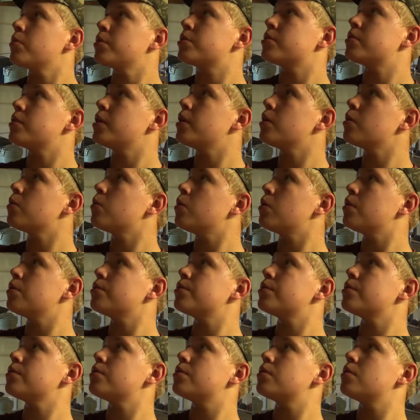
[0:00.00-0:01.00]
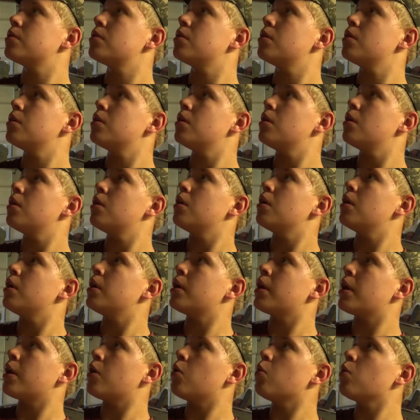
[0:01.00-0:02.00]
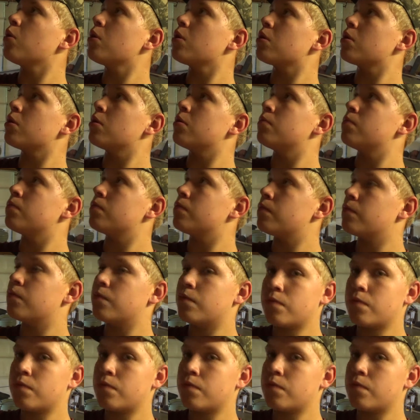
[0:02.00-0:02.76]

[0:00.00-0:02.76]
snare washers, and I ordered them